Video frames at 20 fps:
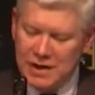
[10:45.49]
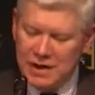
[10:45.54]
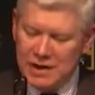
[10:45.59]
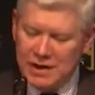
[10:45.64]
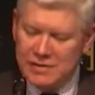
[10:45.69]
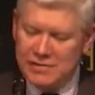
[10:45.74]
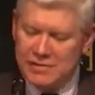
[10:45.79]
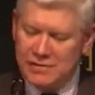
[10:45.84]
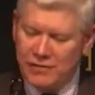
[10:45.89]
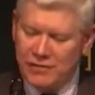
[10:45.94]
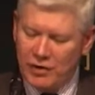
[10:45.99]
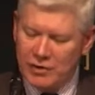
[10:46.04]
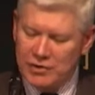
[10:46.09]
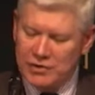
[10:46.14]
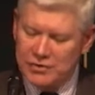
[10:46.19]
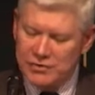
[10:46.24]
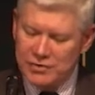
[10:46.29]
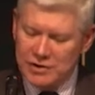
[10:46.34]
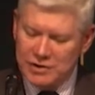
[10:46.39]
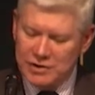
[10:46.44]
into
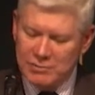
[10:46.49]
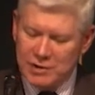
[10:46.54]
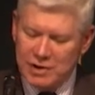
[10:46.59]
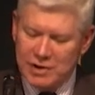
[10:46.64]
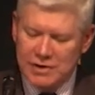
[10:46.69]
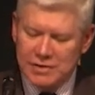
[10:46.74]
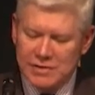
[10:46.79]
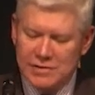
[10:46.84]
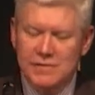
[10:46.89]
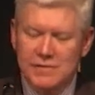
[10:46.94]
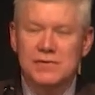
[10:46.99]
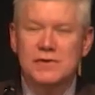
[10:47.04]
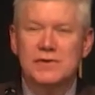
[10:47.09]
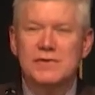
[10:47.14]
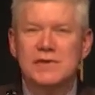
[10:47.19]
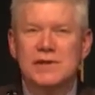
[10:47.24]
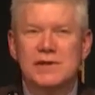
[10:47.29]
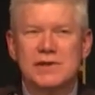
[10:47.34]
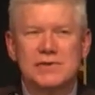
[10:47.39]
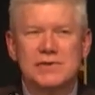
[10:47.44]
voluntary and market
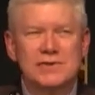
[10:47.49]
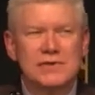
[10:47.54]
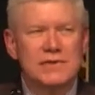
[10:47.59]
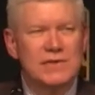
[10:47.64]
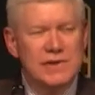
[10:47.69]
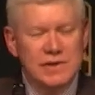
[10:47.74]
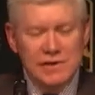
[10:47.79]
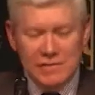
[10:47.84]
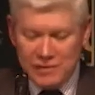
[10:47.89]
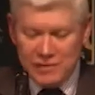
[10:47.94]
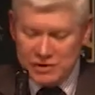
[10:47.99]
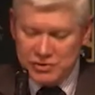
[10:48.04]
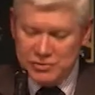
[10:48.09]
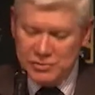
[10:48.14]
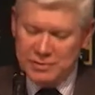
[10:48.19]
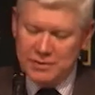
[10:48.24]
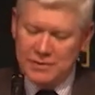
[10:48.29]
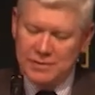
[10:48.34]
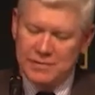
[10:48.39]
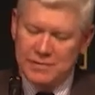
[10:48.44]
associations of
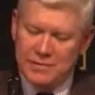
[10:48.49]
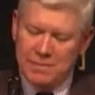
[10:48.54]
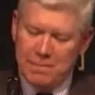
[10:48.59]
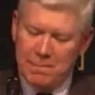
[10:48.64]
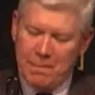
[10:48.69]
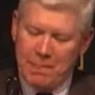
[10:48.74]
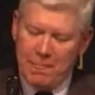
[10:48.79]
individuals.